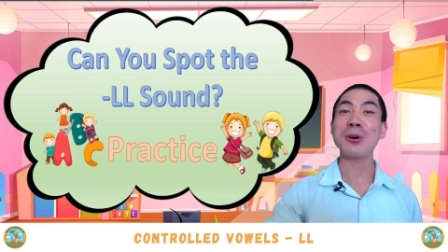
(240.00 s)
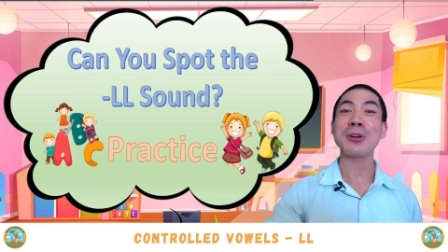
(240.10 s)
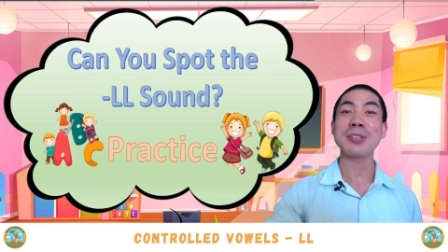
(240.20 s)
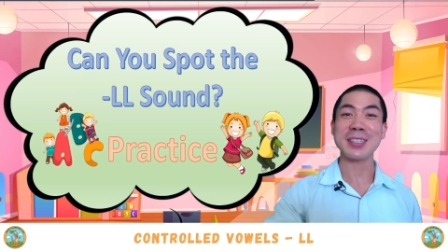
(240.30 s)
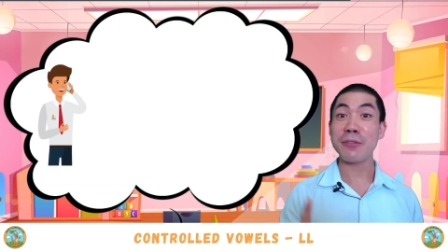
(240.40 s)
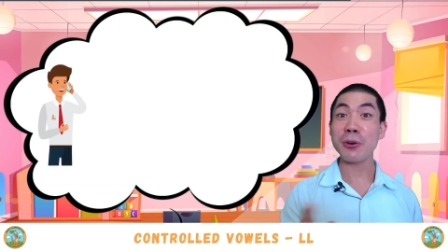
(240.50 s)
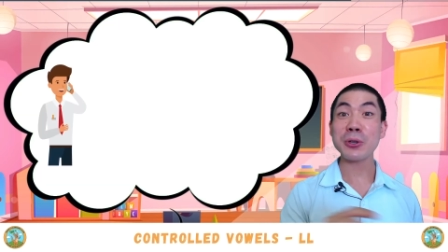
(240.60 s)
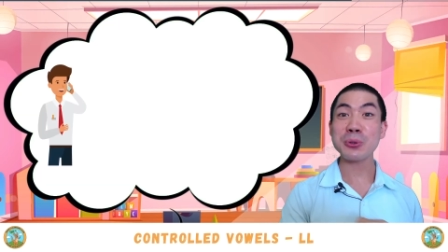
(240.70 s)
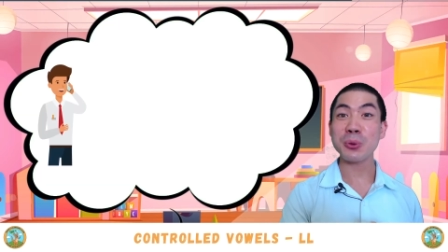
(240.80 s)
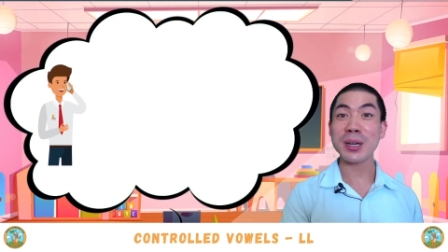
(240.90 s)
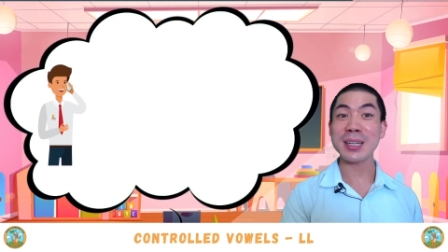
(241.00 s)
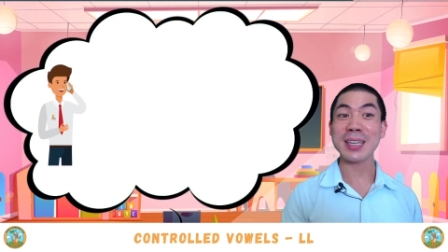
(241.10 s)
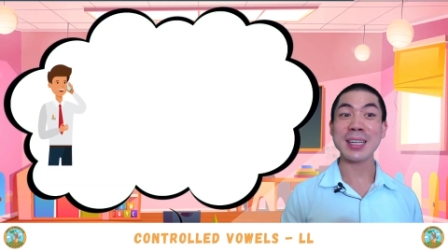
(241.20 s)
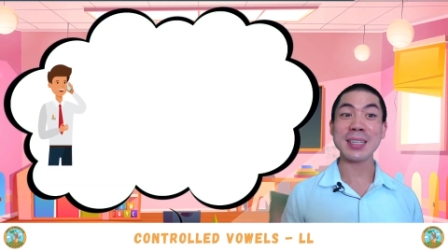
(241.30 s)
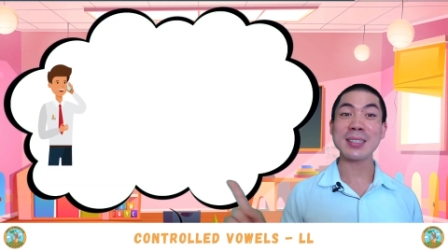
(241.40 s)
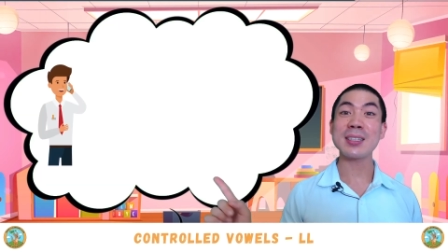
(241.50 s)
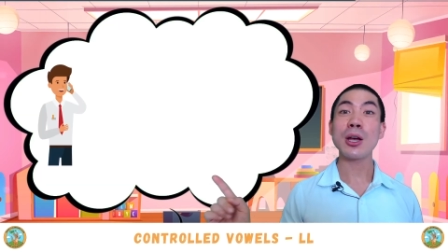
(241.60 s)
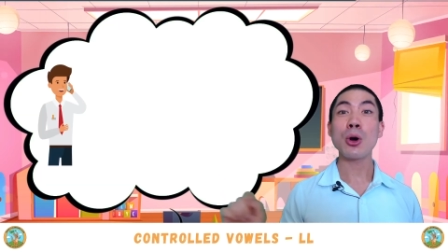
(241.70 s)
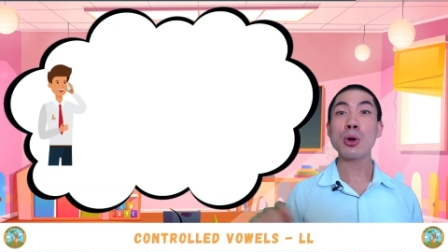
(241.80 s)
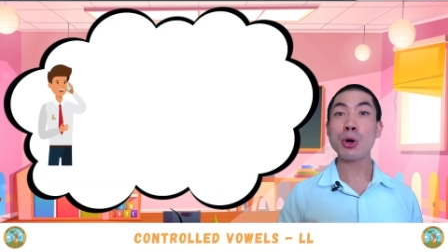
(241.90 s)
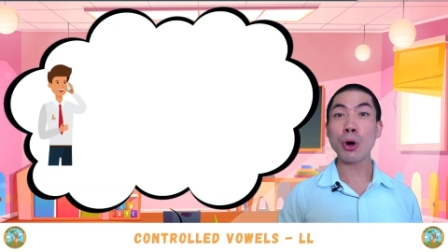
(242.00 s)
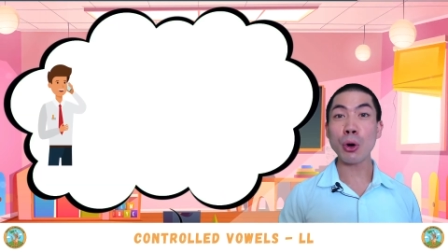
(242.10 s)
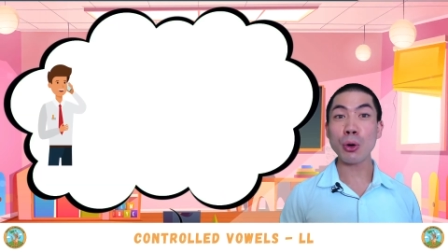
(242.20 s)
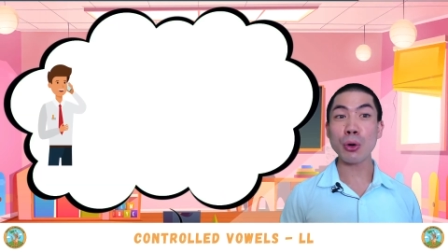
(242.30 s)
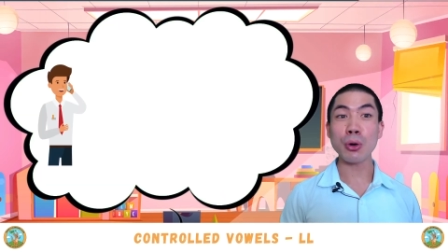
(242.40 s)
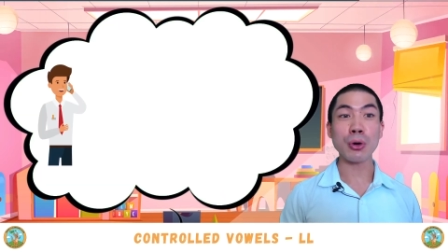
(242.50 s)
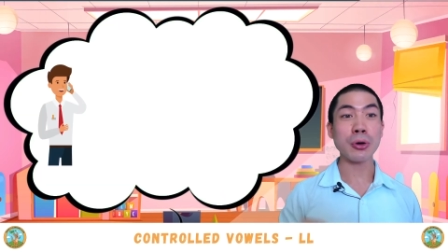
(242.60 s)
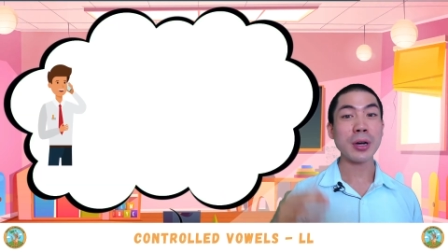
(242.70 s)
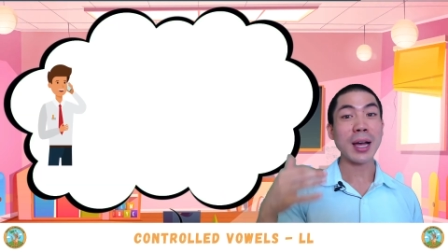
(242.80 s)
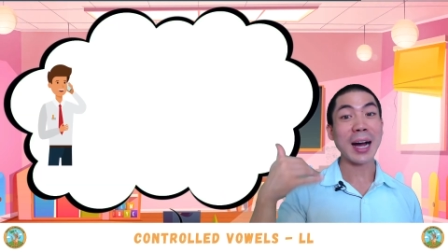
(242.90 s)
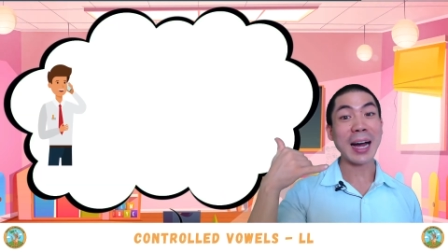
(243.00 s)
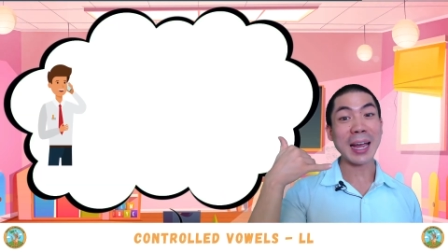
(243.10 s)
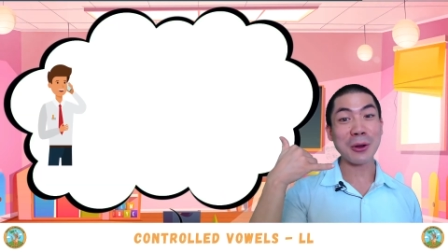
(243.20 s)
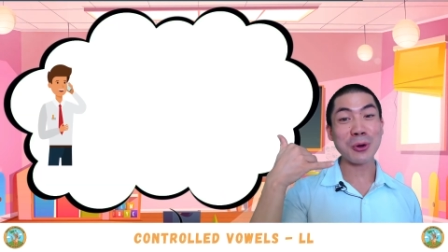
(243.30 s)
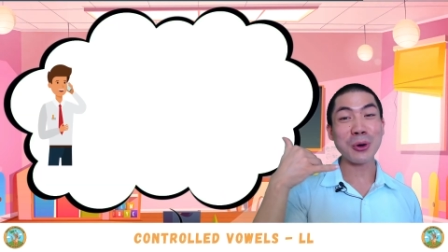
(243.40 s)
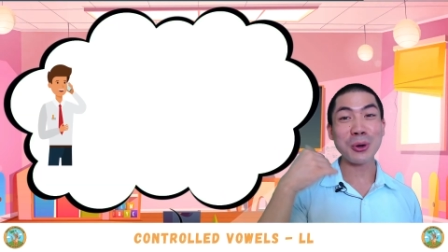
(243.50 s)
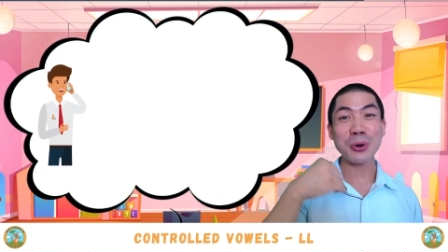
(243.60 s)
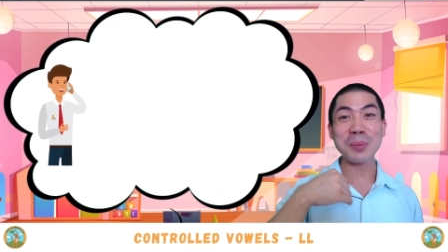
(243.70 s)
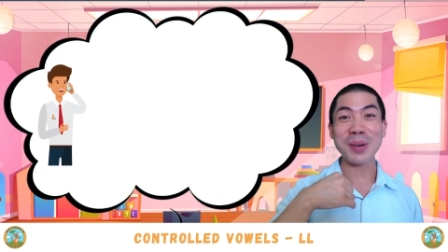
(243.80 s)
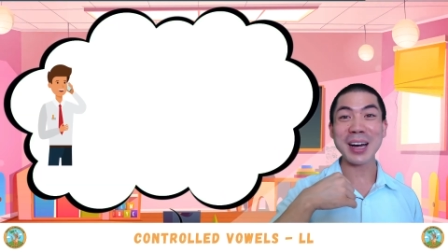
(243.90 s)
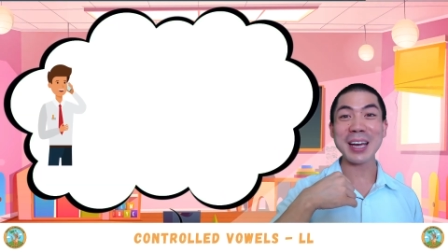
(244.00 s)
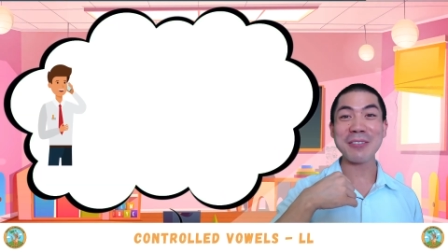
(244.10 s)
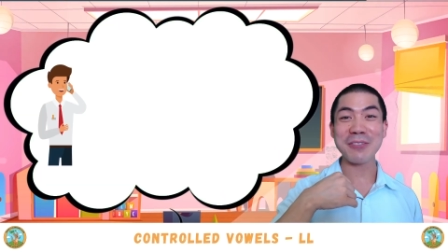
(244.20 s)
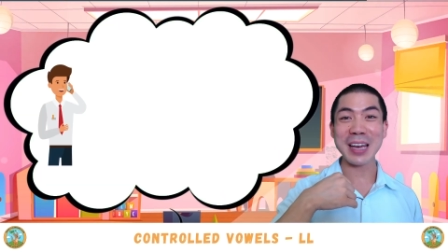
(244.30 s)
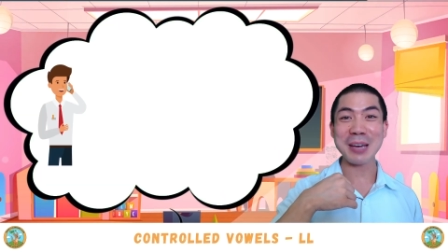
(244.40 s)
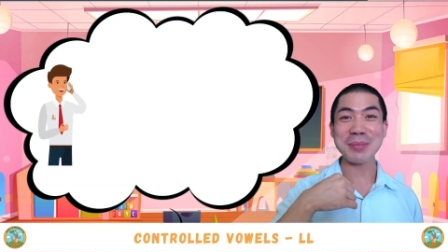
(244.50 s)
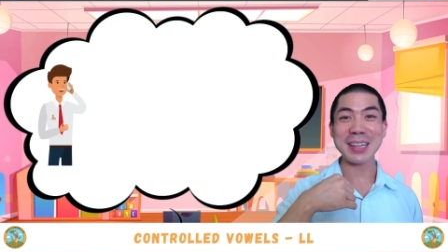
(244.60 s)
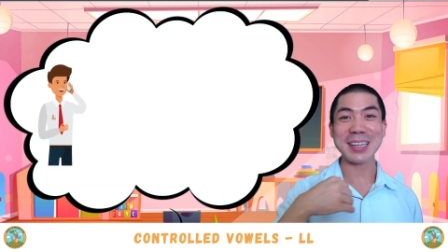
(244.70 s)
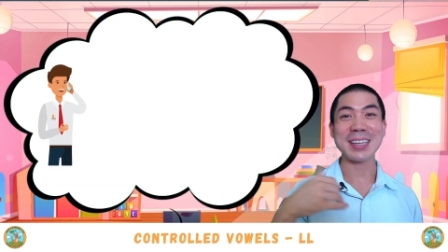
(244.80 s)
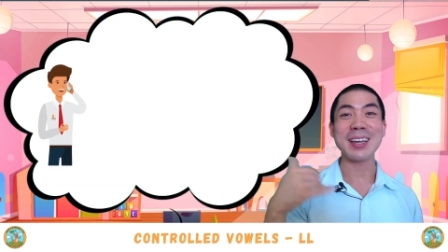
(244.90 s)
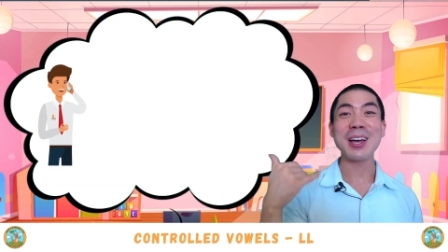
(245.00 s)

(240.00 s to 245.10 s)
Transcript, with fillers: words. First one is call. I call my family.